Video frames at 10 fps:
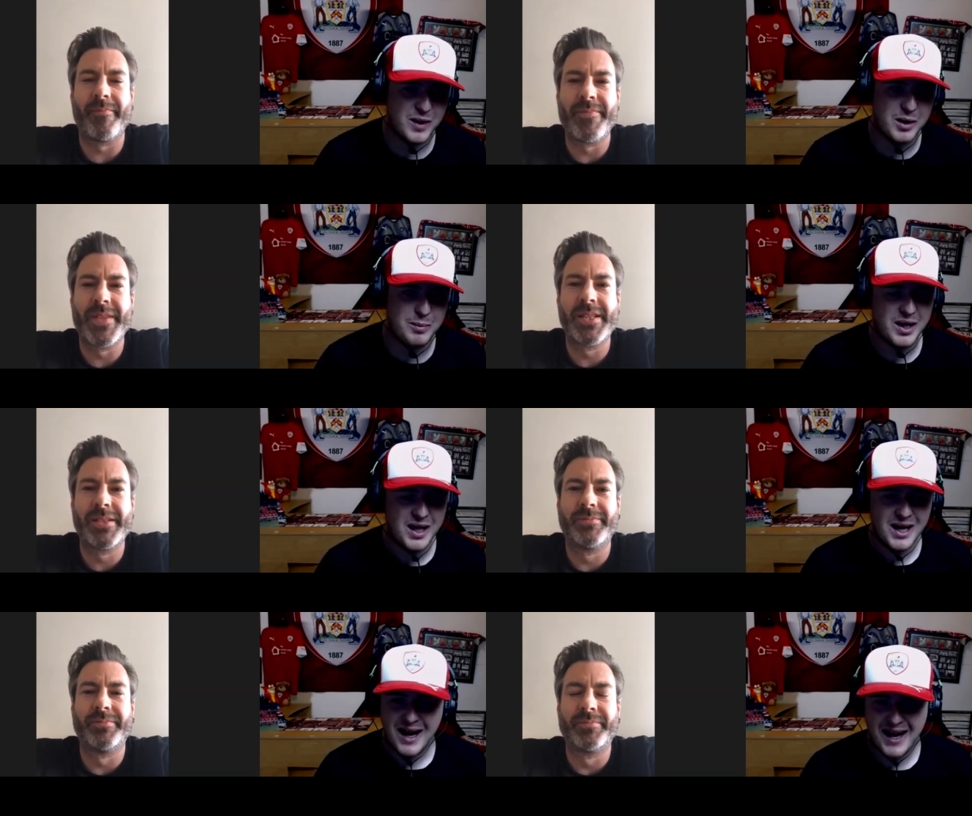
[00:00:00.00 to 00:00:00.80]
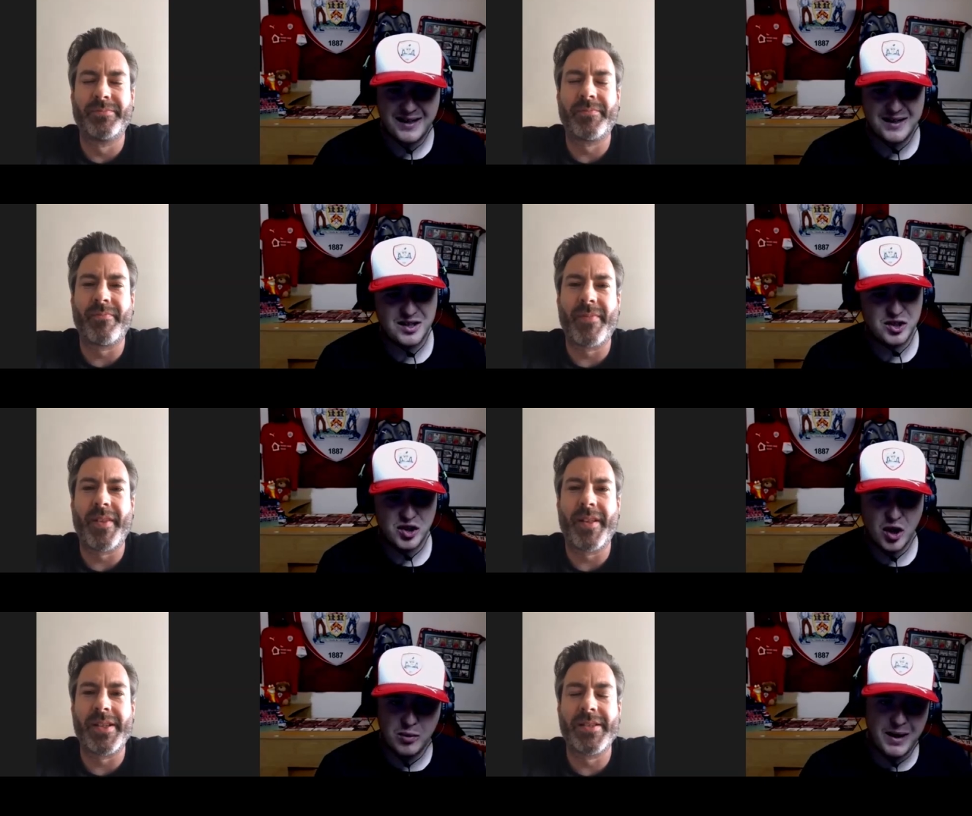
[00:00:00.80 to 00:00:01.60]
Speaker 1: But Andersen,
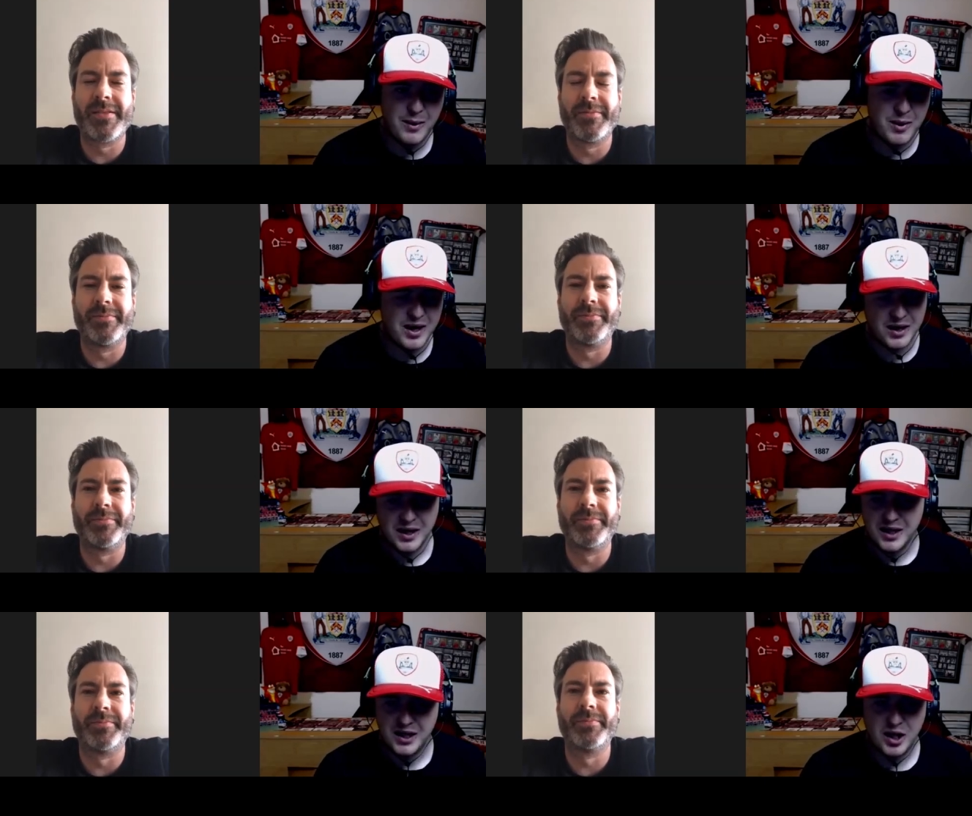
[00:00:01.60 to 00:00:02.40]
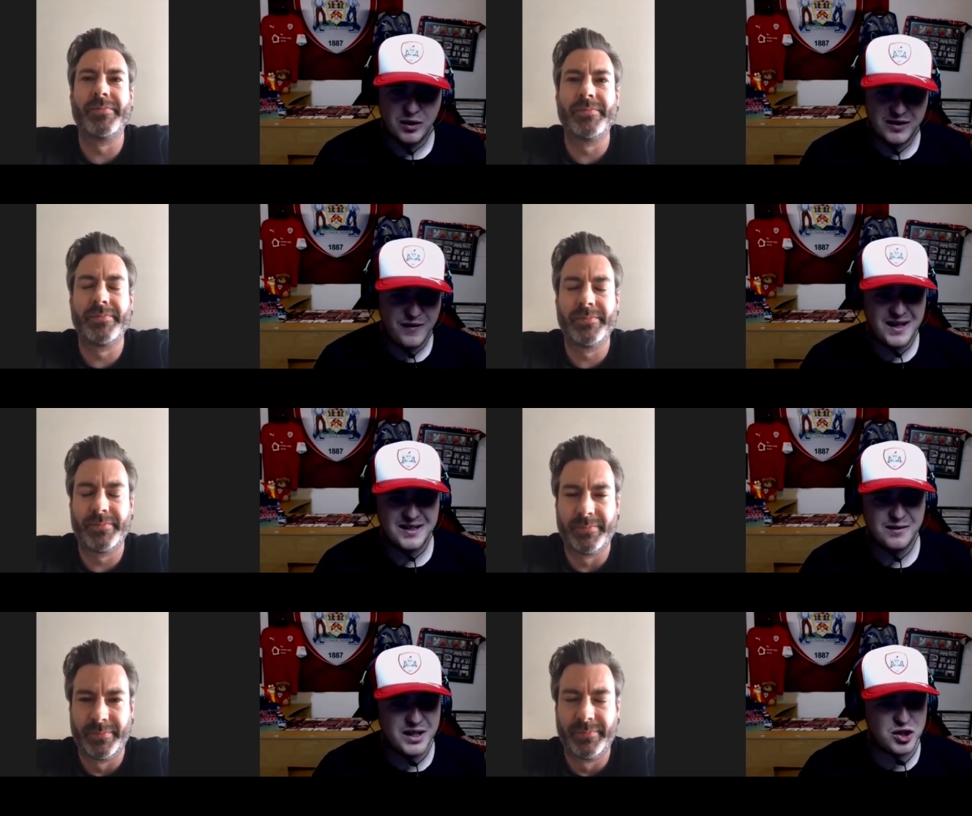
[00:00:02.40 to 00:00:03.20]
Sollbauer, you know,
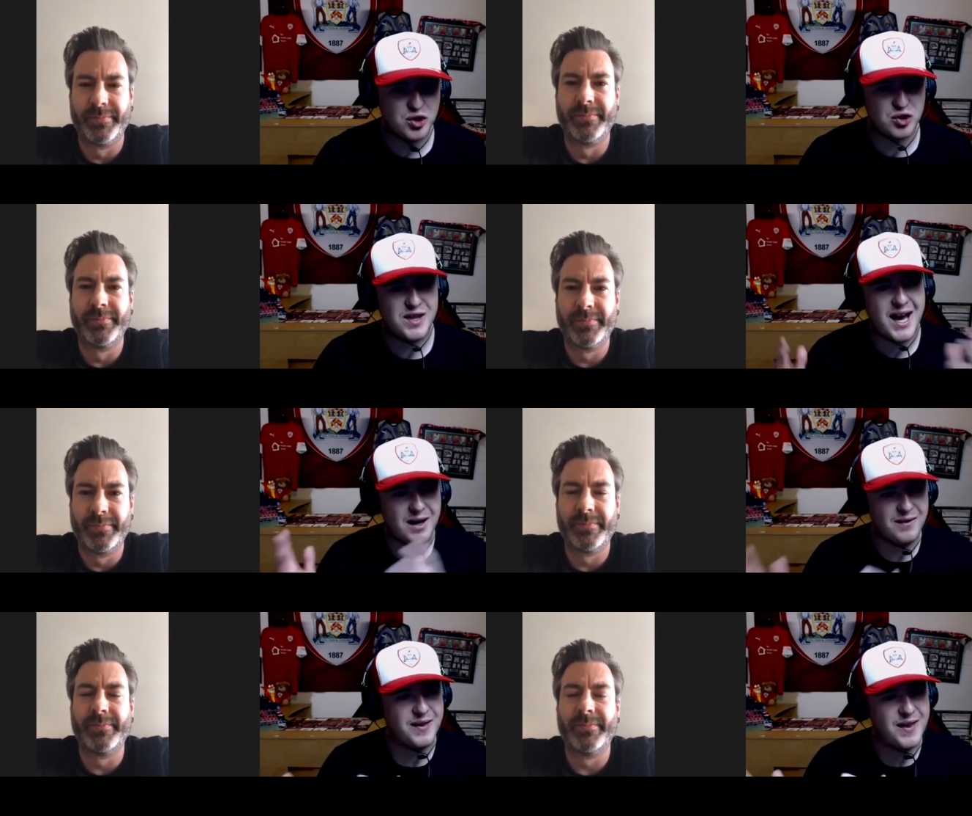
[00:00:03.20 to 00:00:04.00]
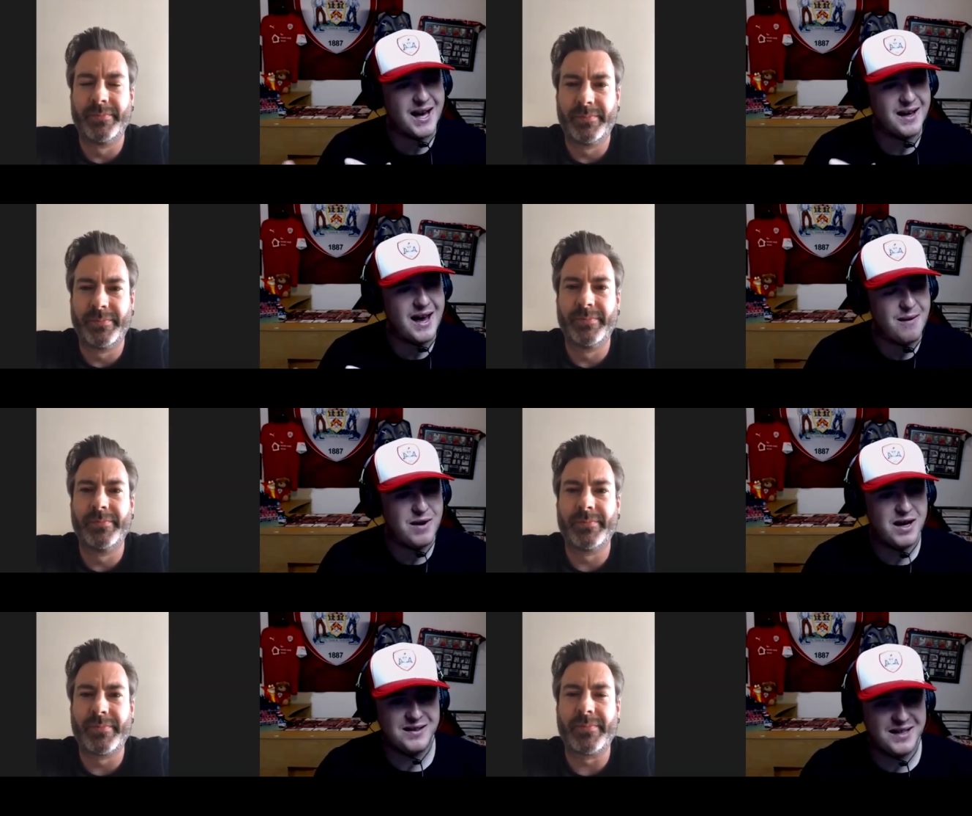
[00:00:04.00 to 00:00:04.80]
defensively, it's just that that area
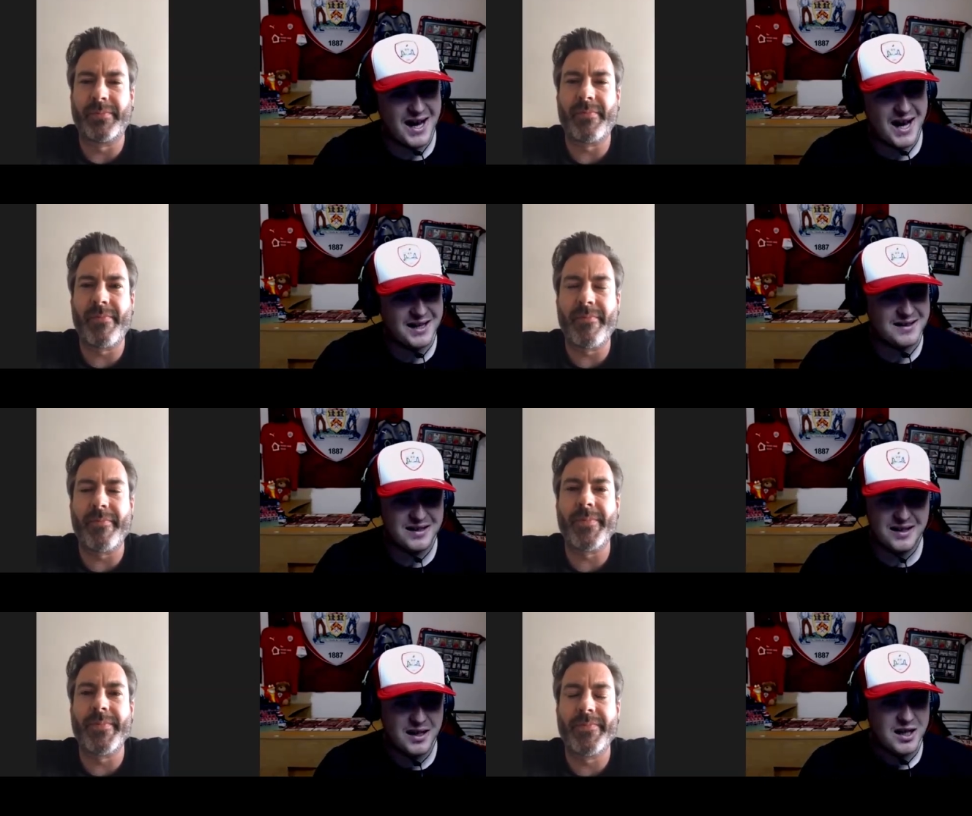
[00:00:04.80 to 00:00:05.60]
tonight, and